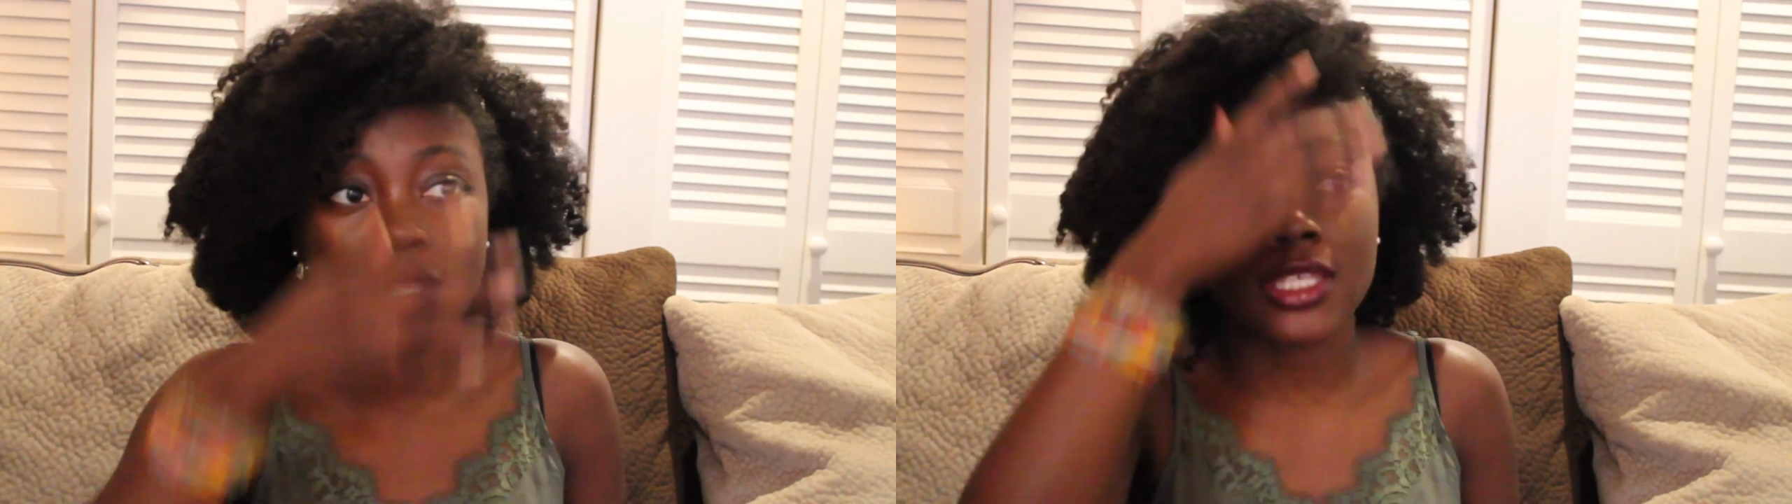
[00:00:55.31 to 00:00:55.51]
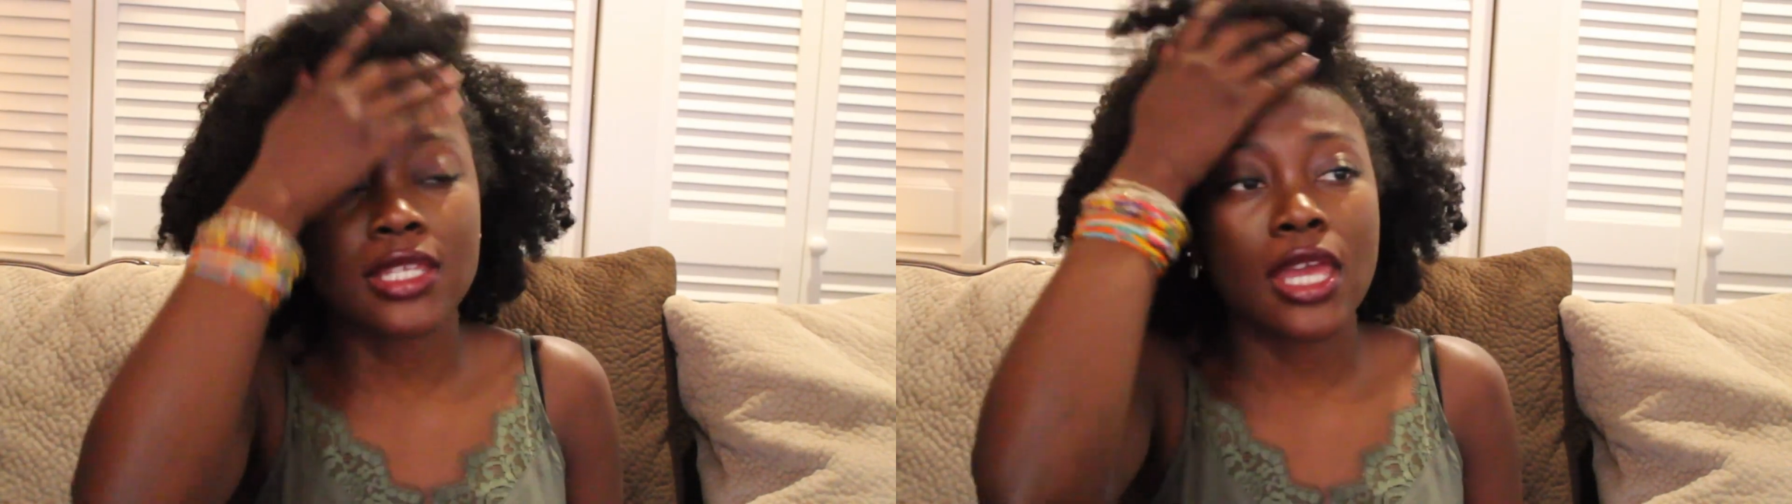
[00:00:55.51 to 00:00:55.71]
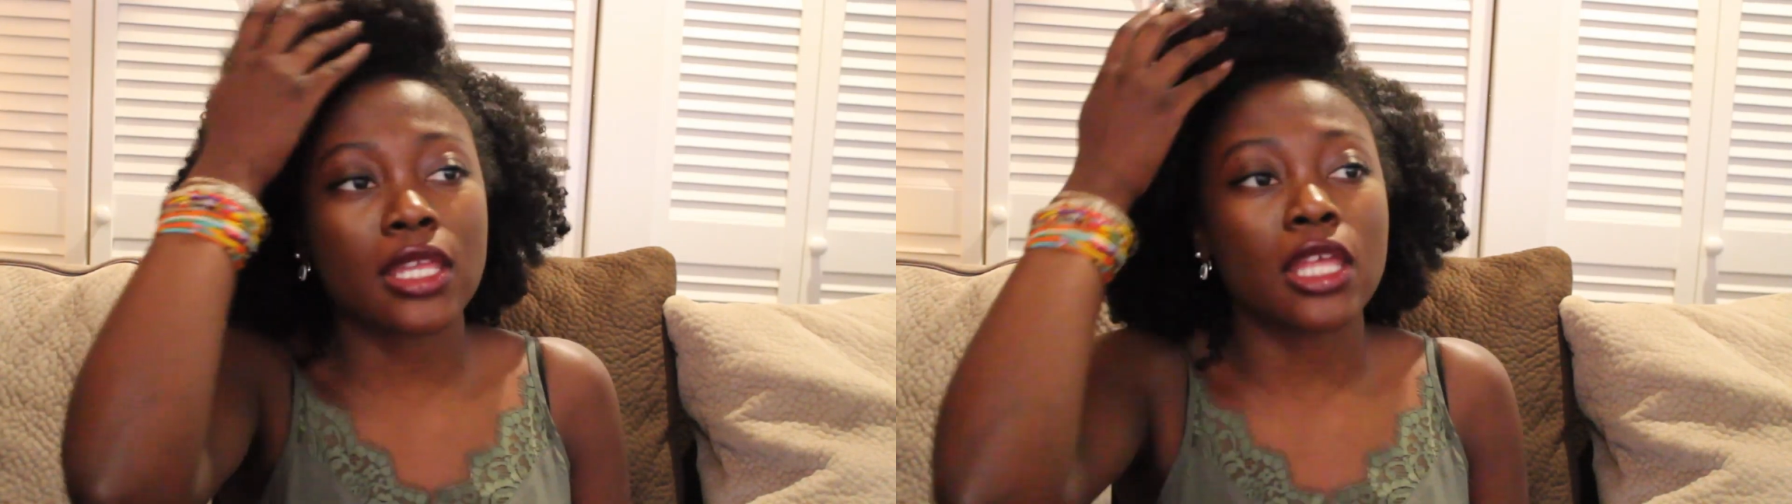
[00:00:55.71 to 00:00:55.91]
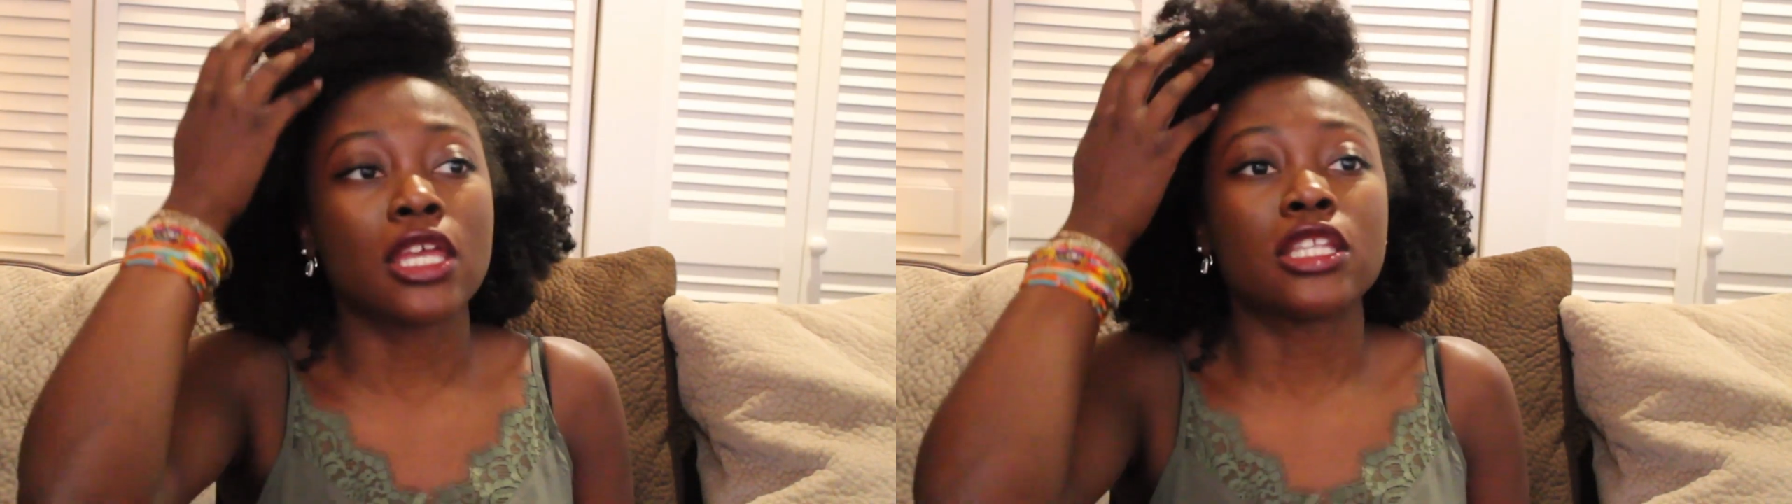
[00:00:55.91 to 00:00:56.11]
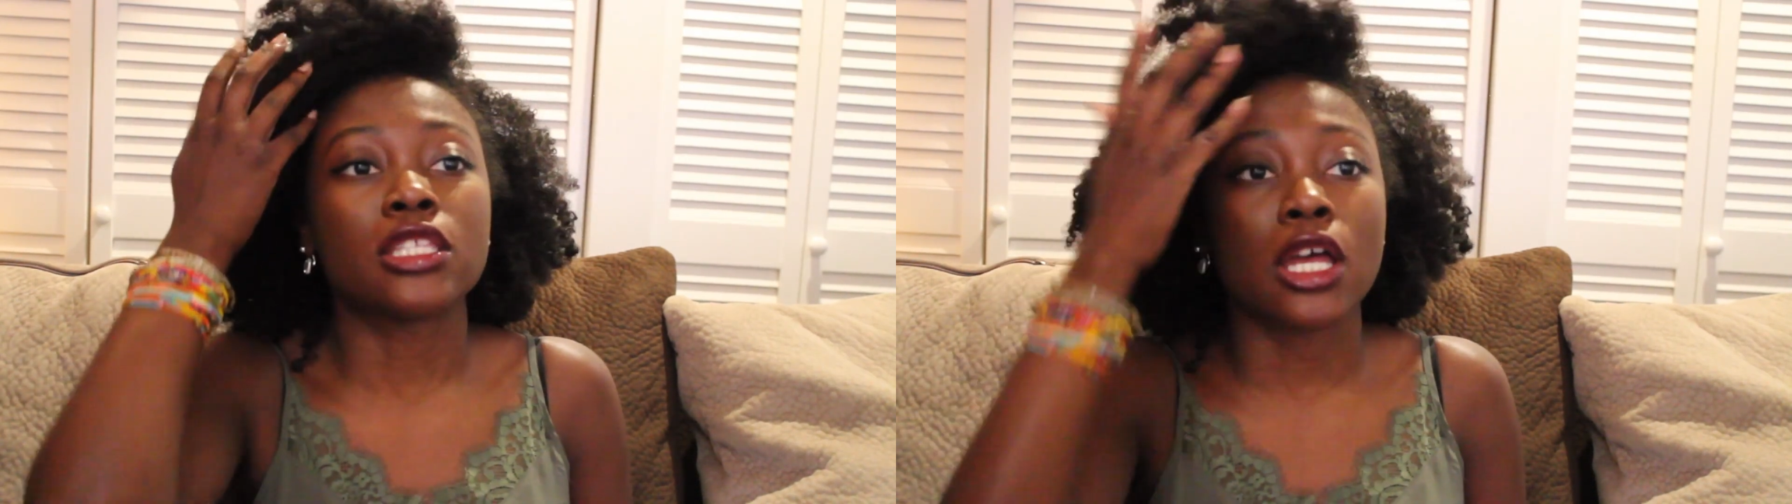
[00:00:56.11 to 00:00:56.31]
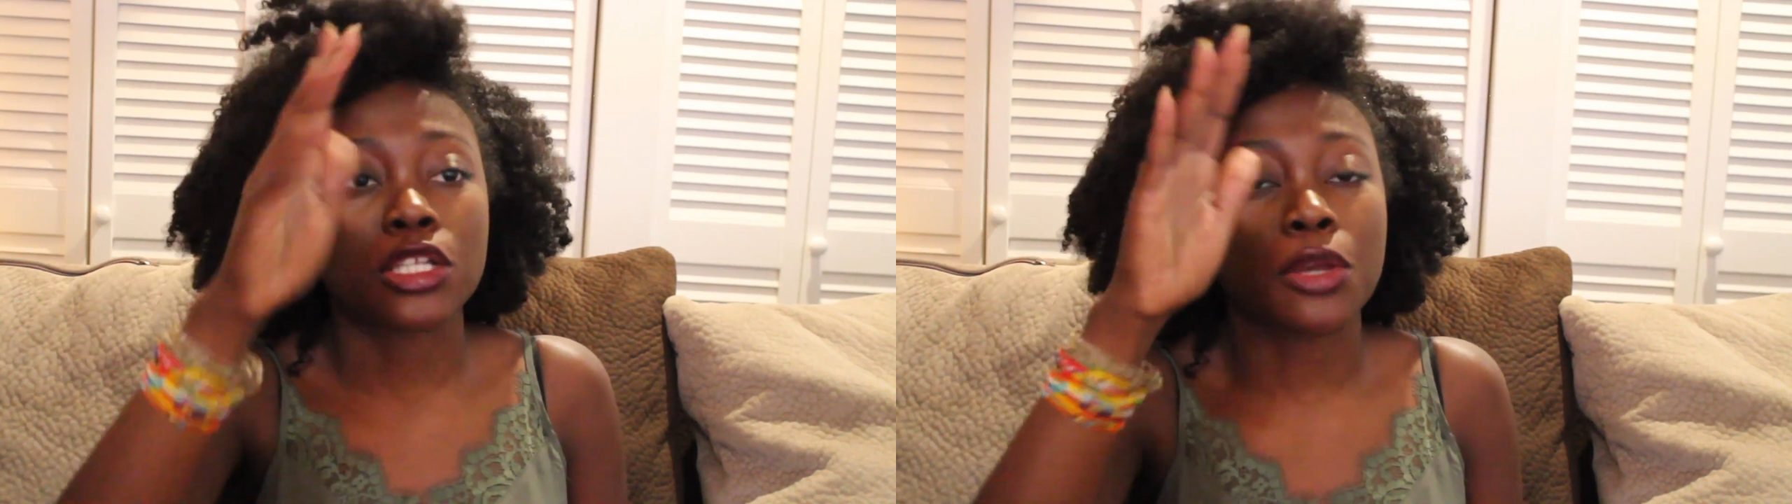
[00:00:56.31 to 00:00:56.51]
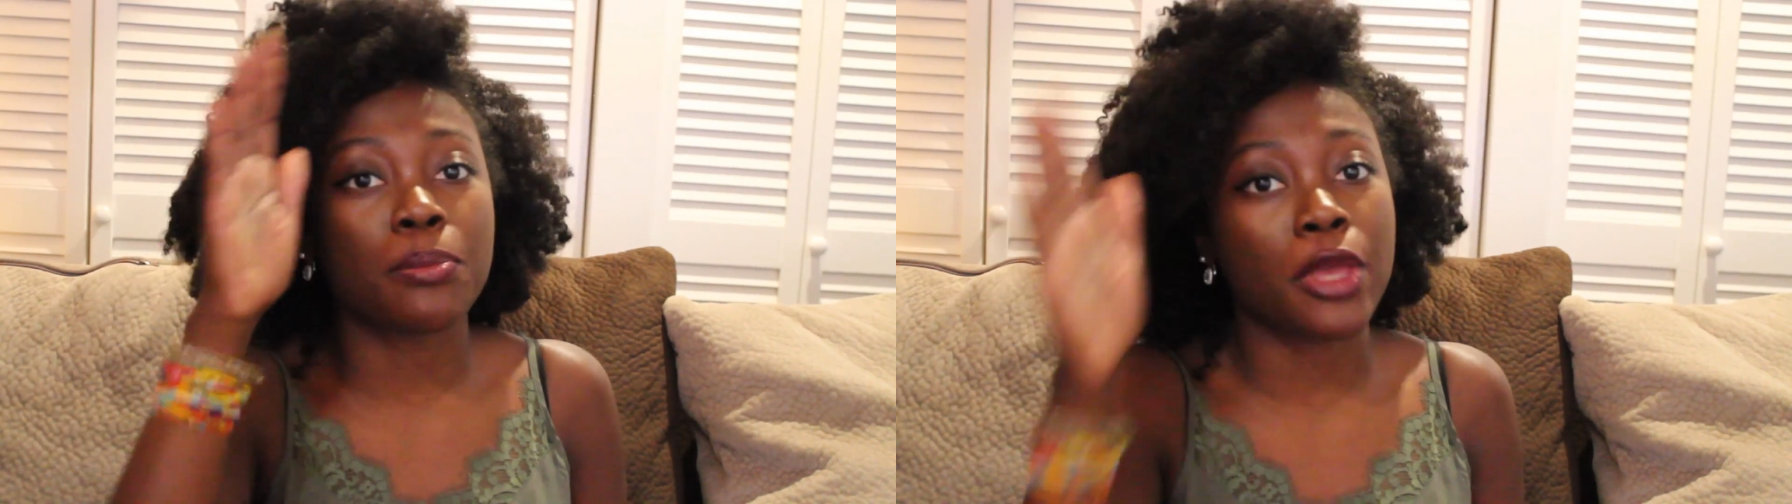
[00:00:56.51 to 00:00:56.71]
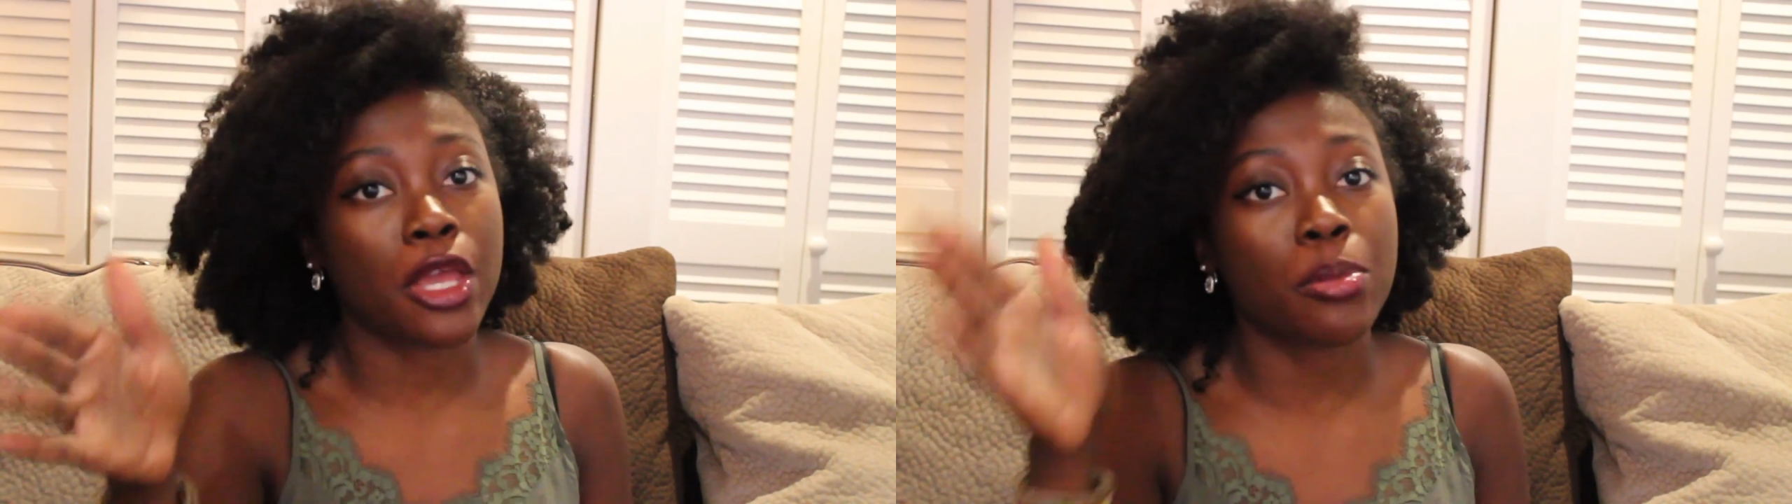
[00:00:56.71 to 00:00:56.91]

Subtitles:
detangling is such a big